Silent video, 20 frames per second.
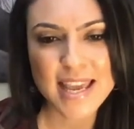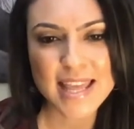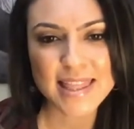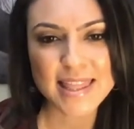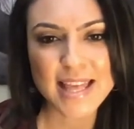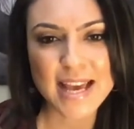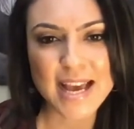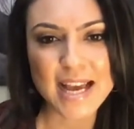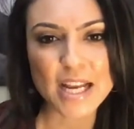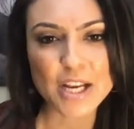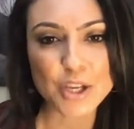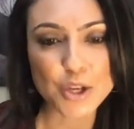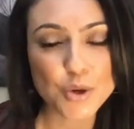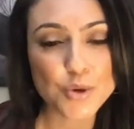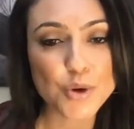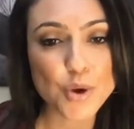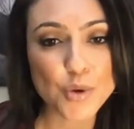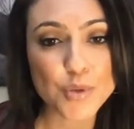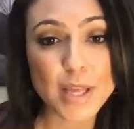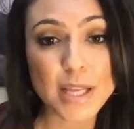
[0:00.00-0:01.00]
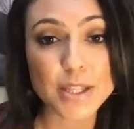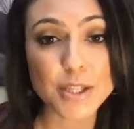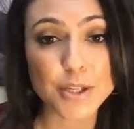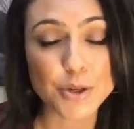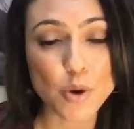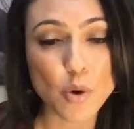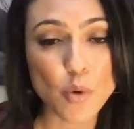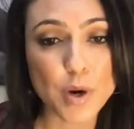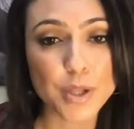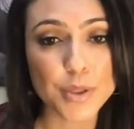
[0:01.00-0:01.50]
that you know that they're
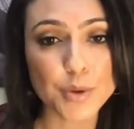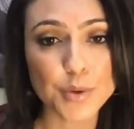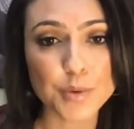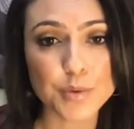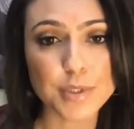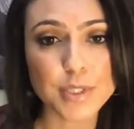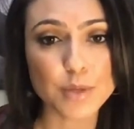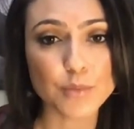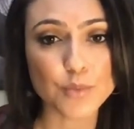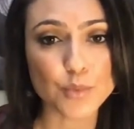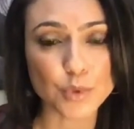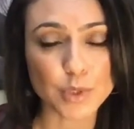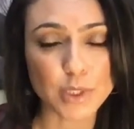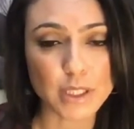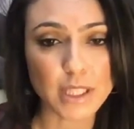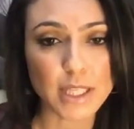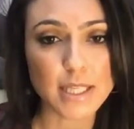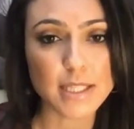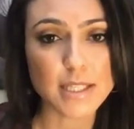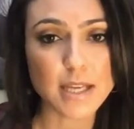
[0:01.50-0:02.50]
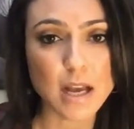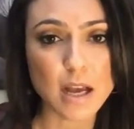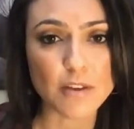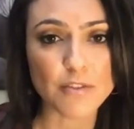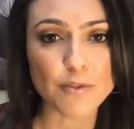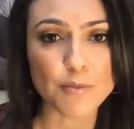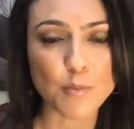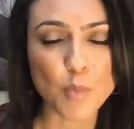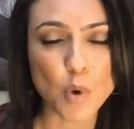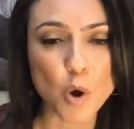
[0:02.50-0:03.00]
going through some really tough
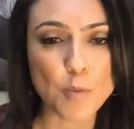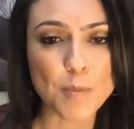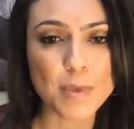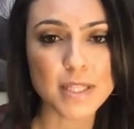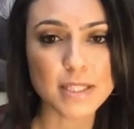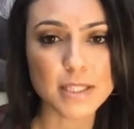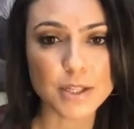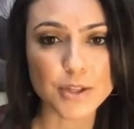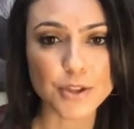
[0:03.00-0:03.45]
moments in